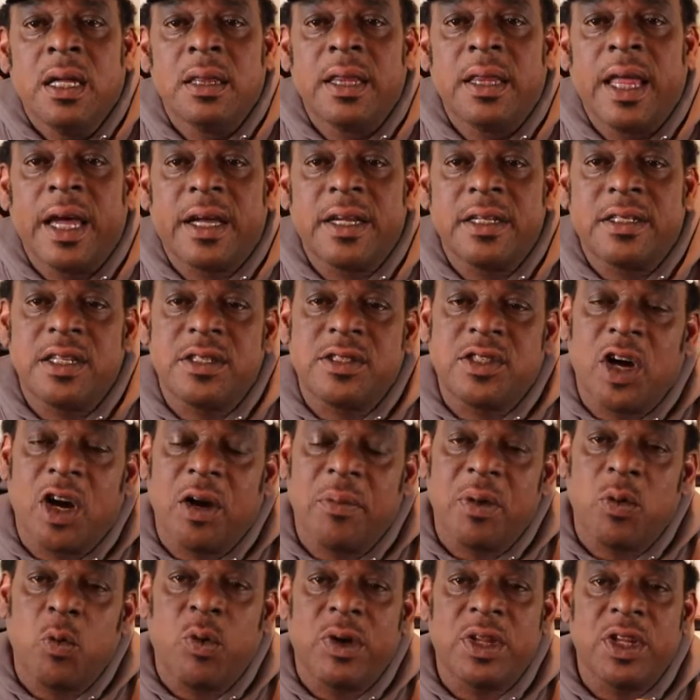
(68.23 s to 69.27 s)
that could
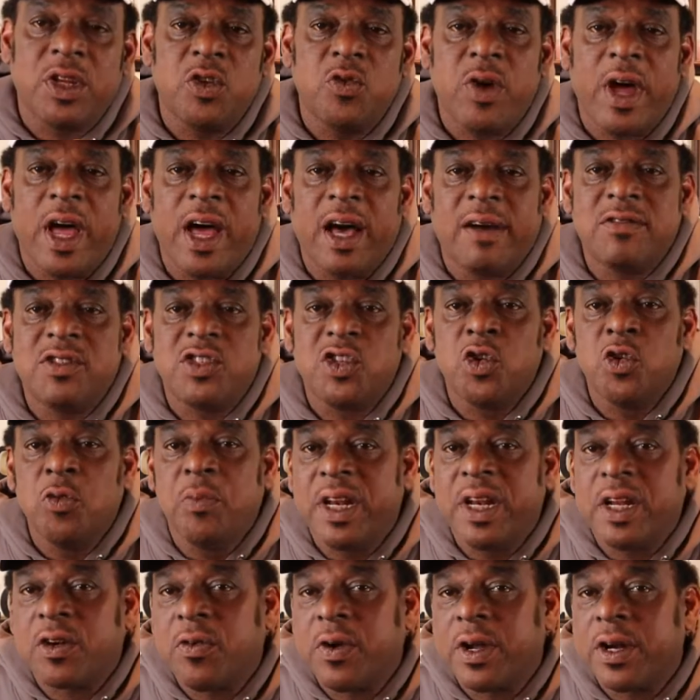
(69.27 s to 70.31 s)
determine whether you have too
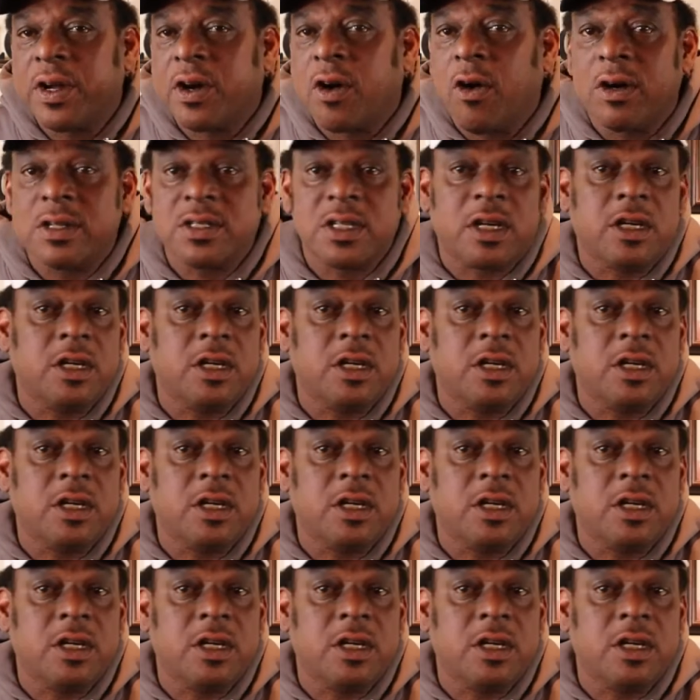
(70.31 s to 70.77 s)
many credit cards.